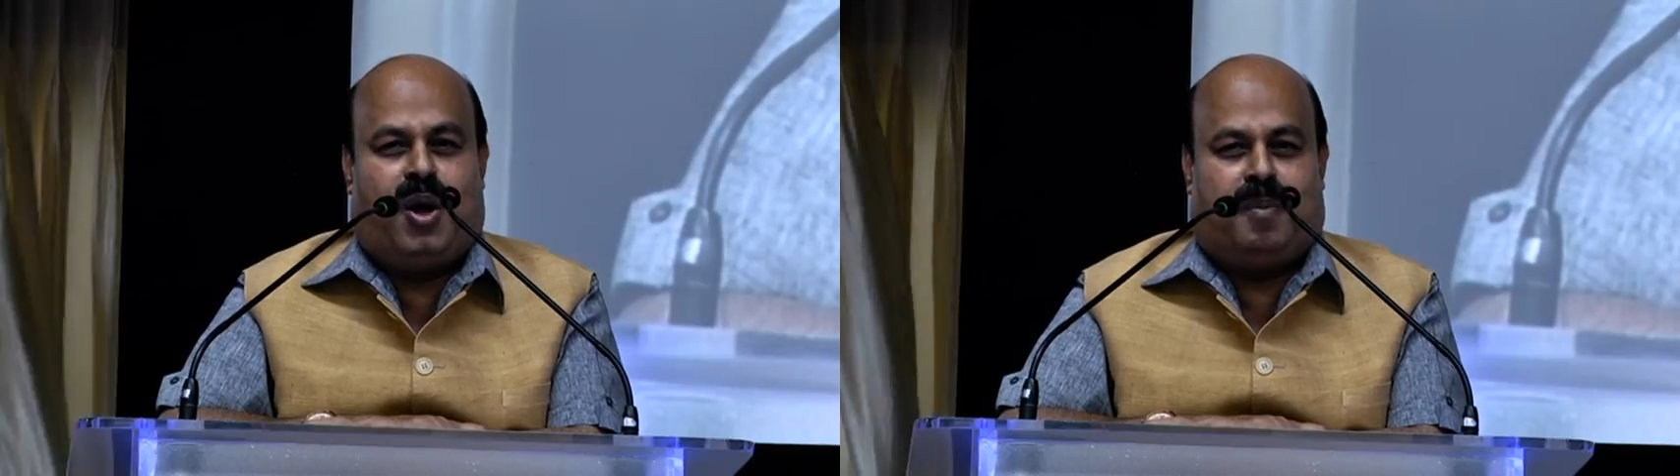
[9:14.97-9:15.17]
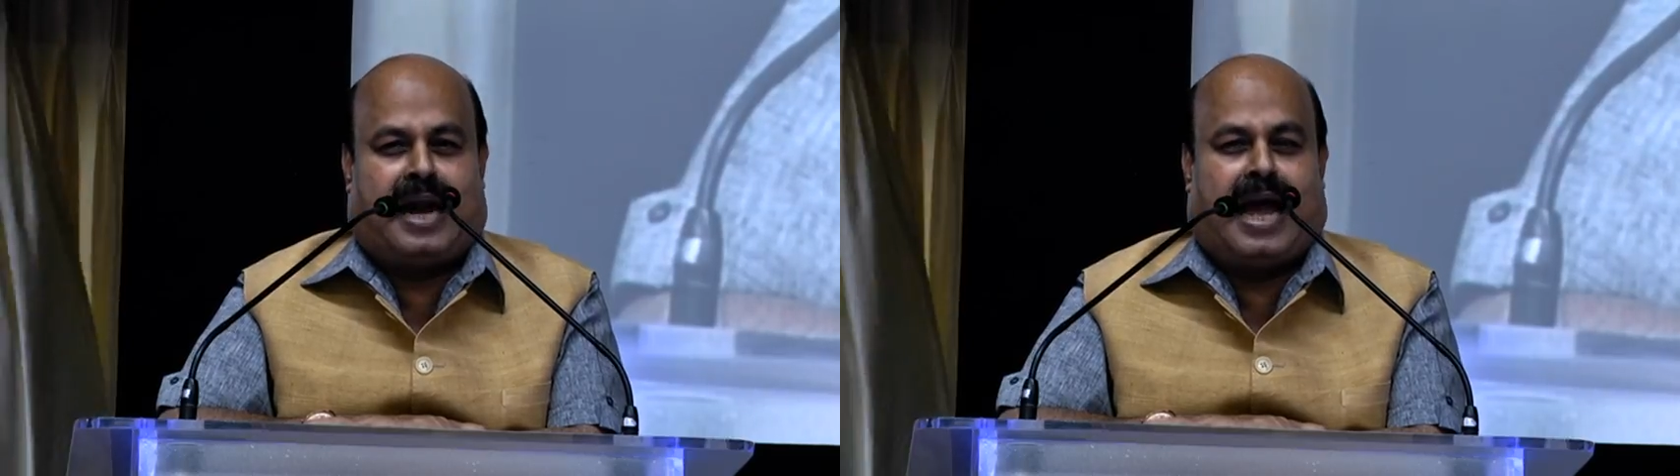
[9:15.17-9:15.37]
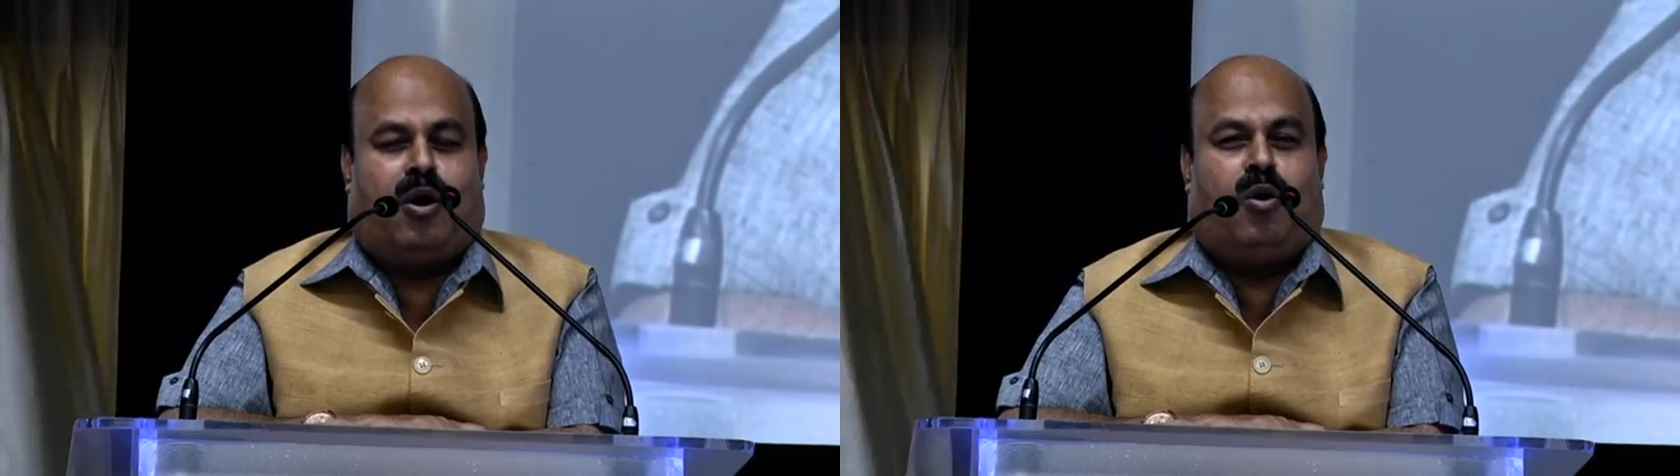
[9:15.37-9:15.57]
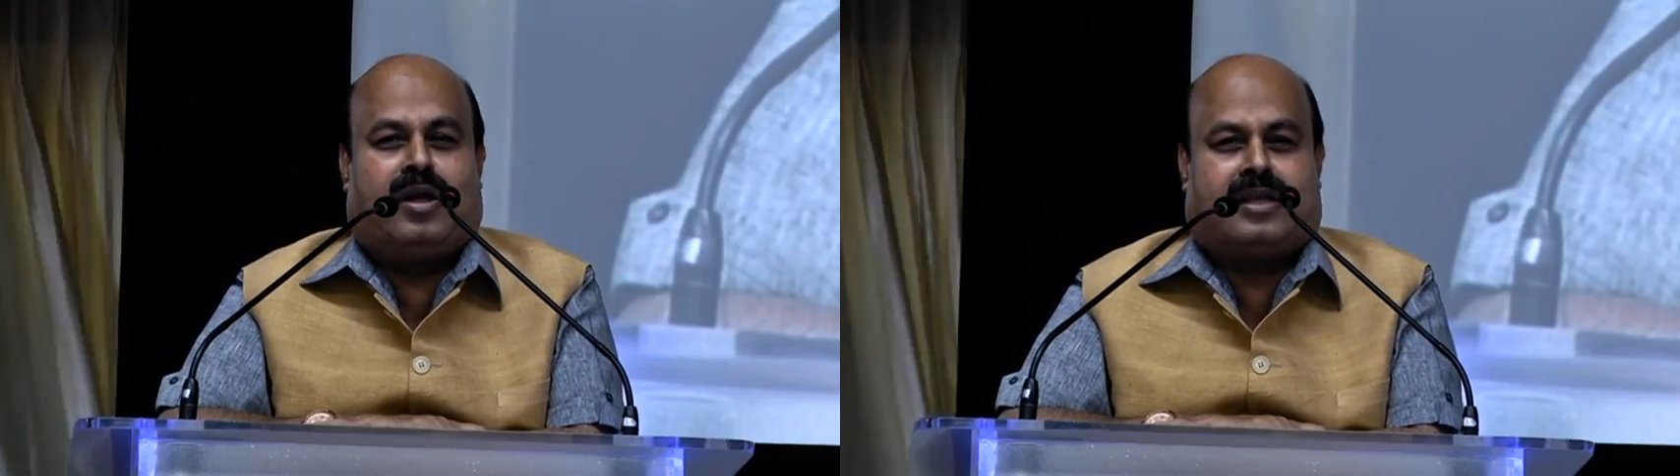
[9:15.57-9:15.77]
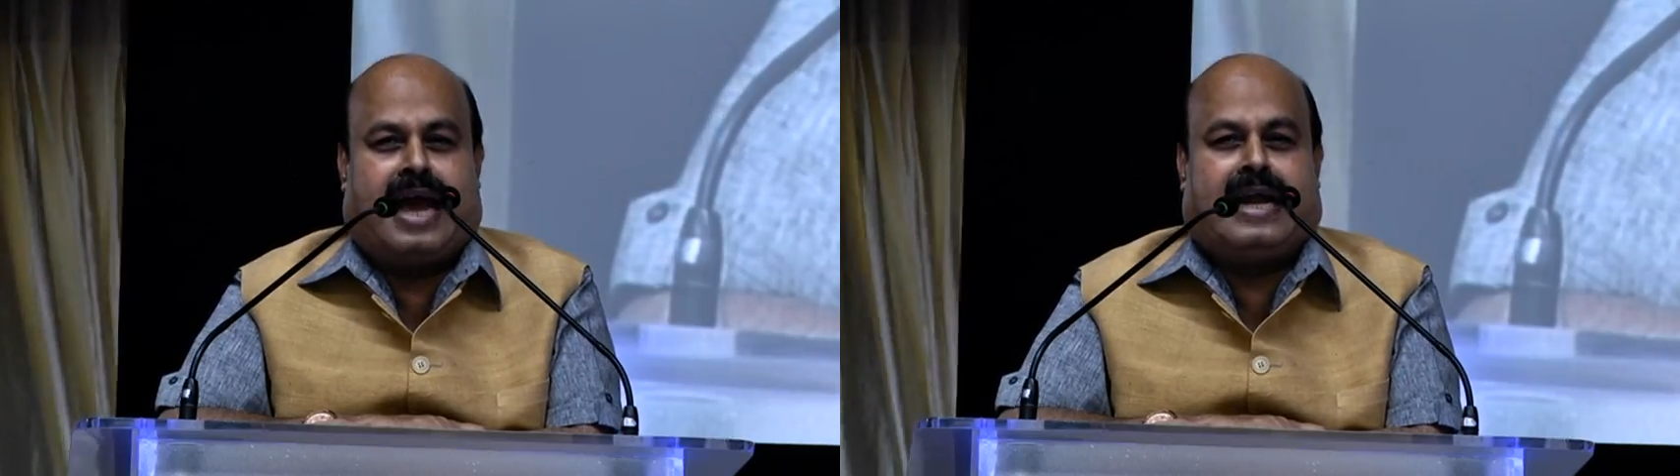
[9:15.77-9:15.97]
but I
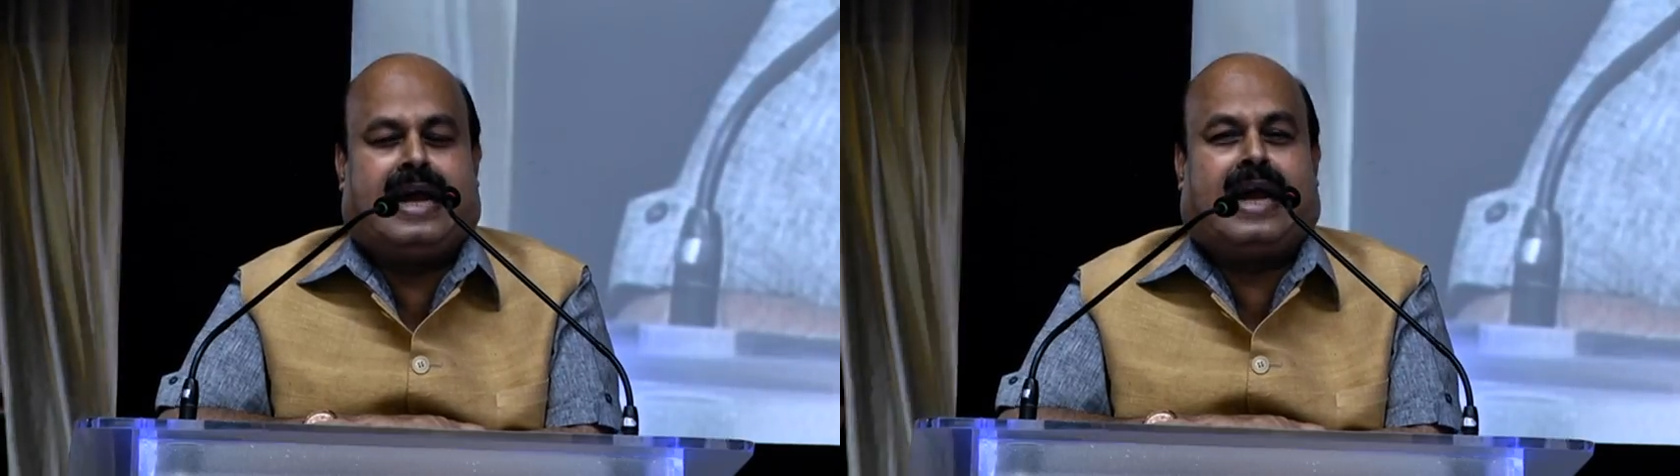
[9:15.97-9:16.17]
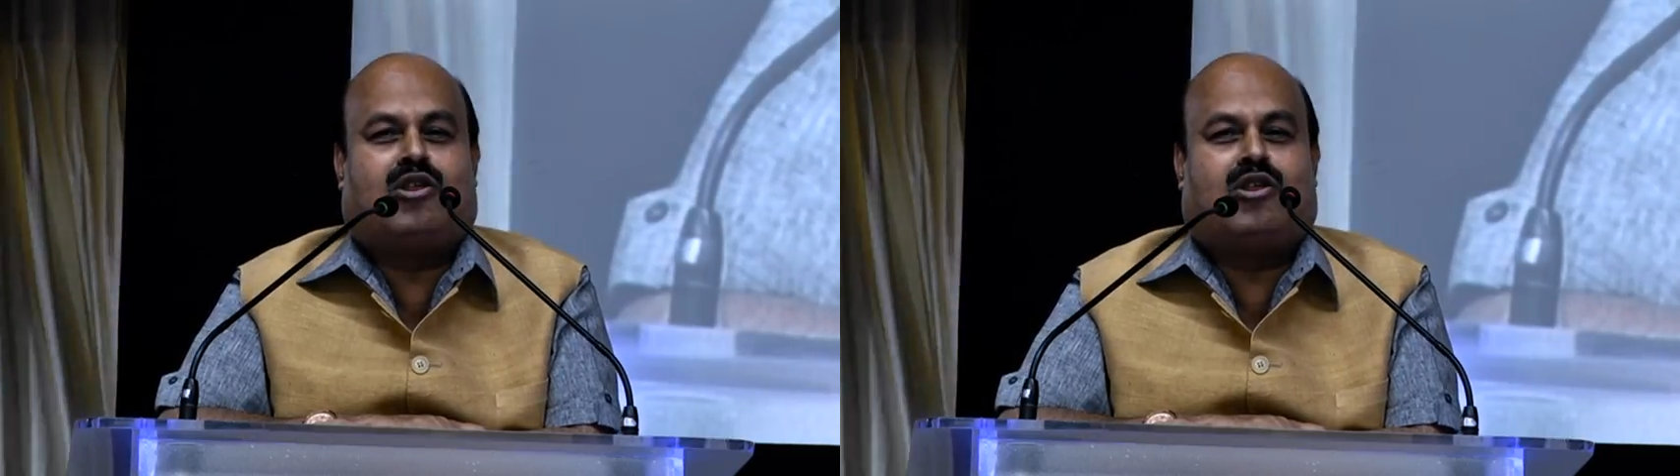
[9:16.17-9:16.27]
always can take a